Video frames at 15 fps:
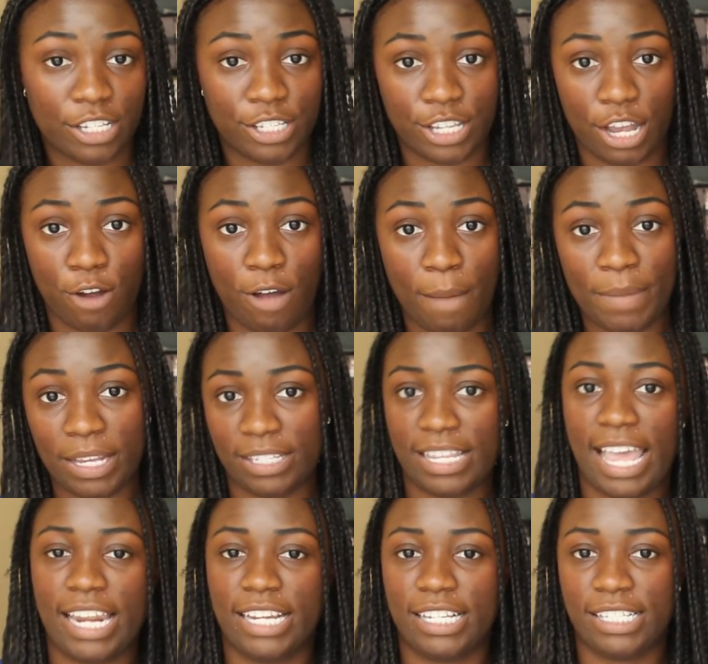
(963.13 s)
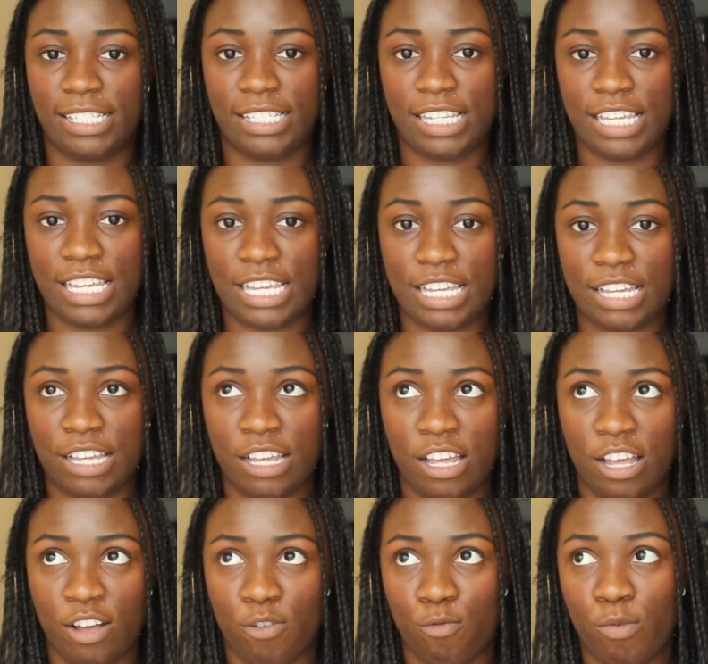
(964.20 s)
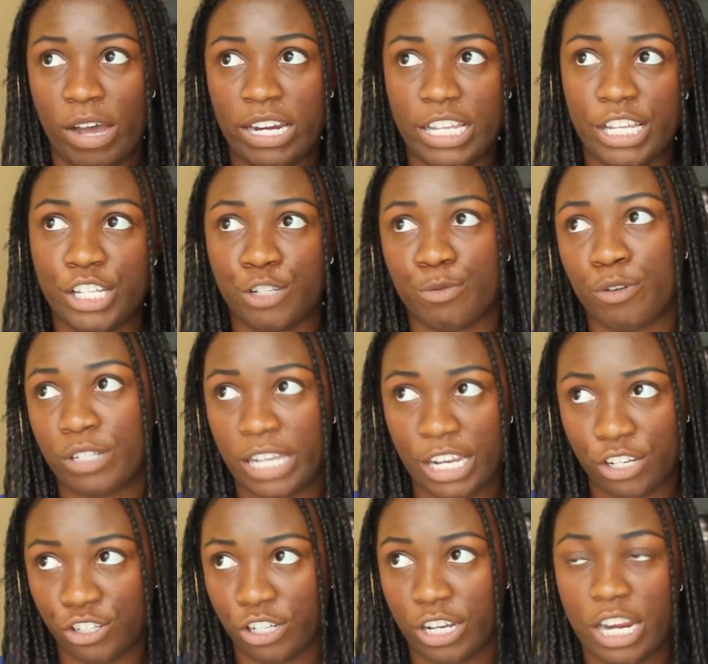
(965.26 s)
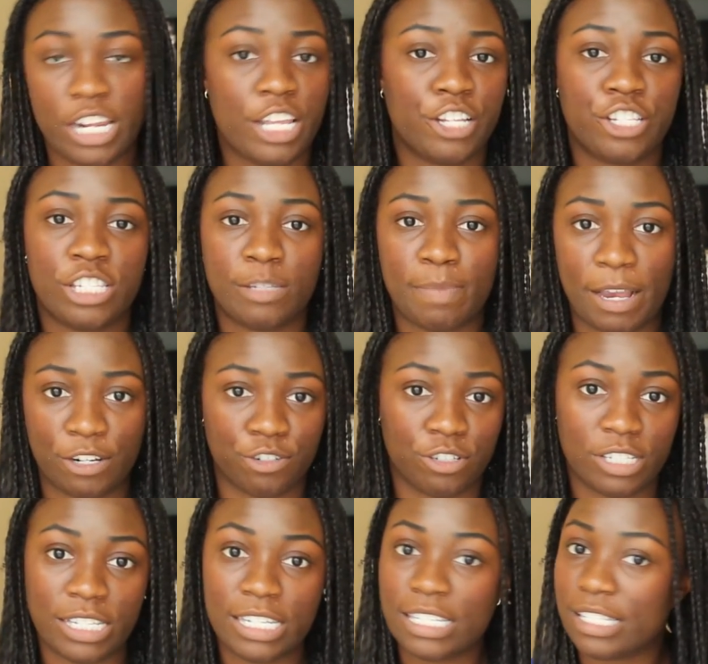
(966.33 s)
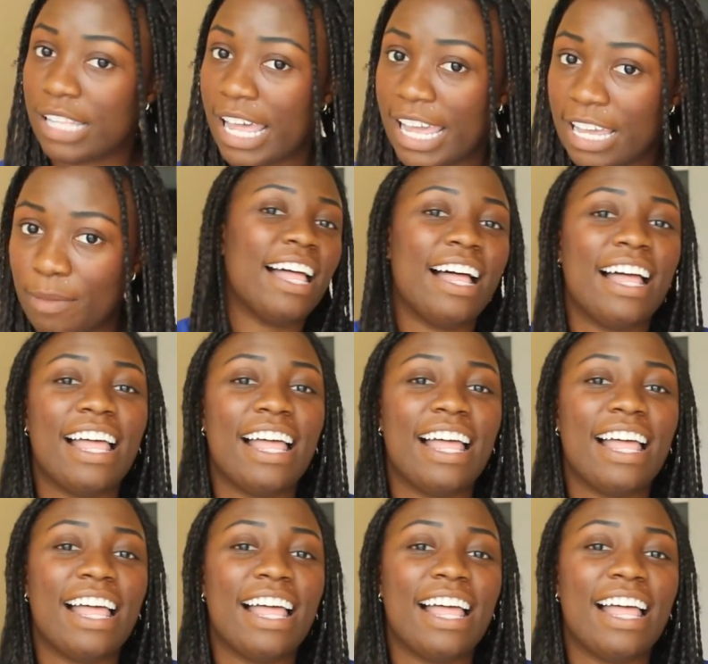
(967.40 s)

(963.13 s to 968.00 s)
So I'm excited to see what each rotation and each specialty is like.